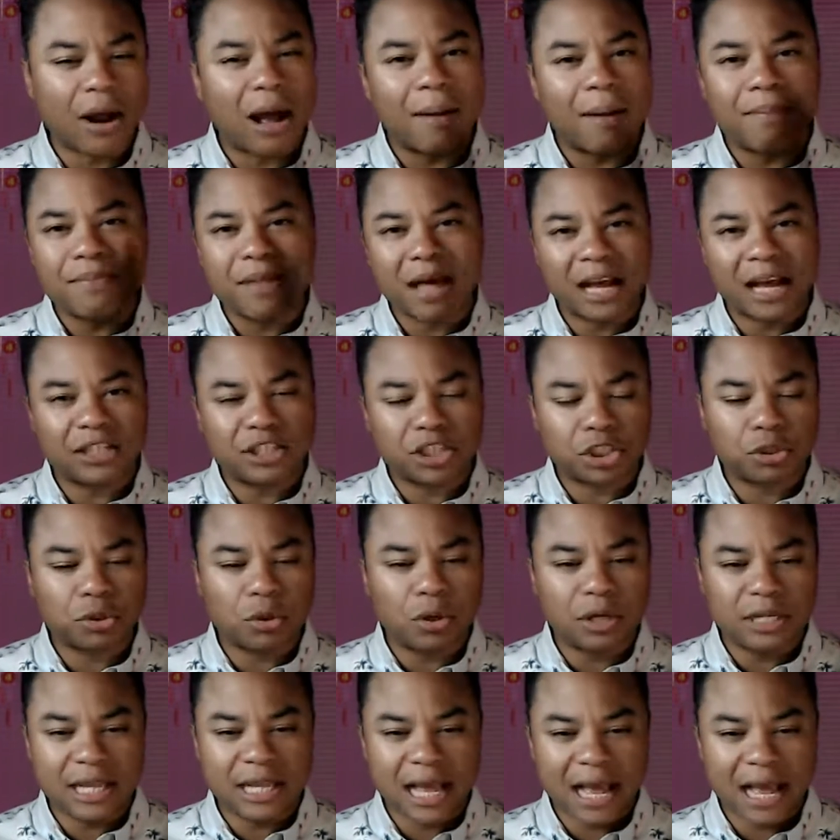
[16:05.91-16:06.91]
I'm not
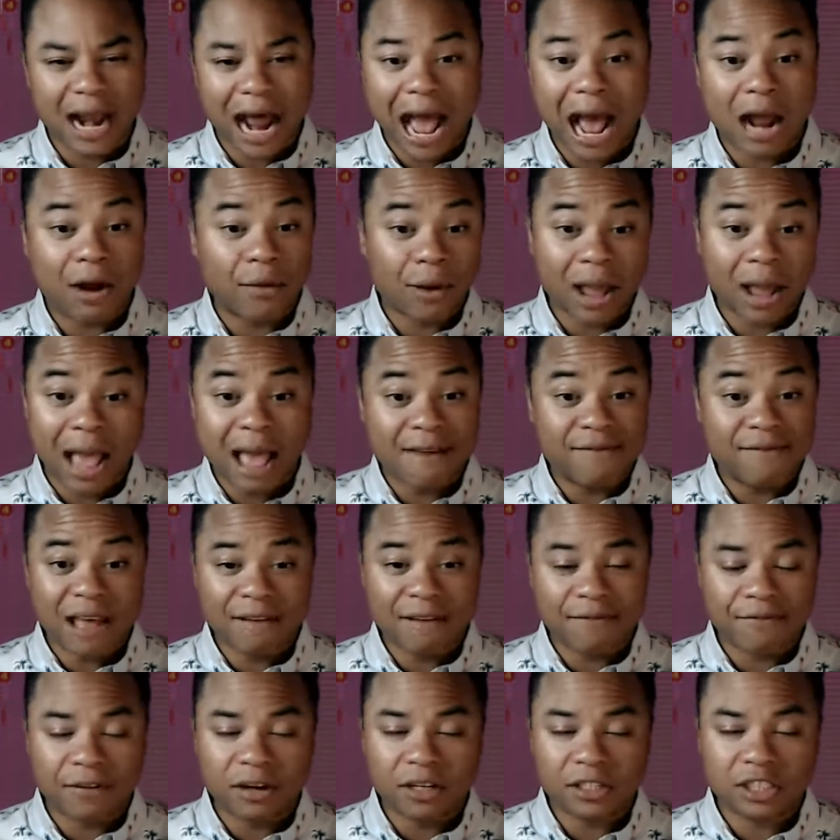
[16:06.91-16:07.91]
sure yet. I don't have
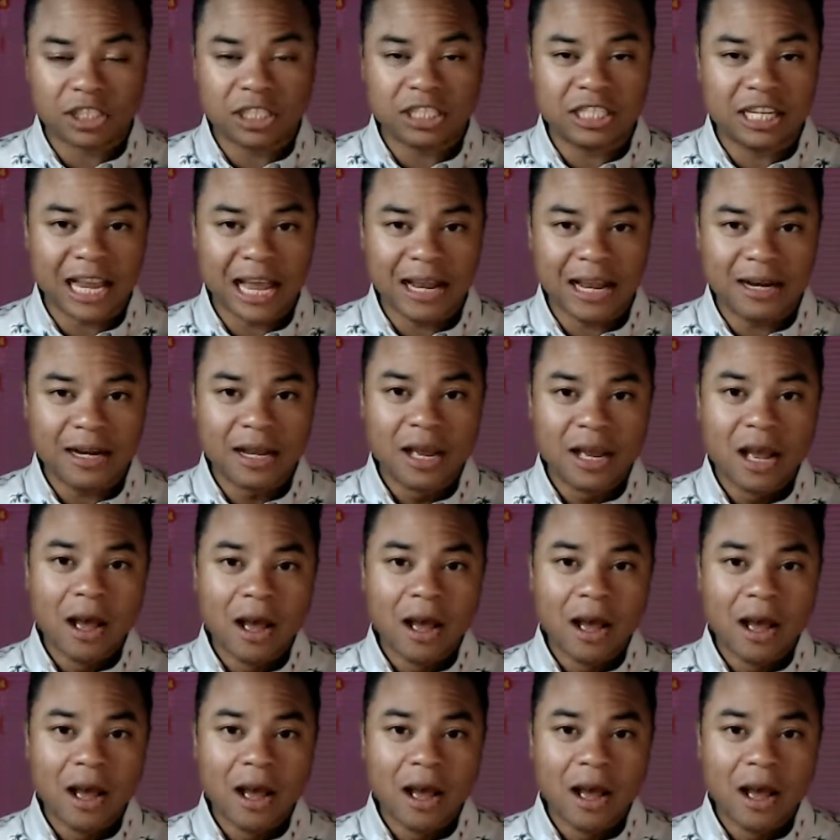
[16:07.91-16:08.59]
that function yet,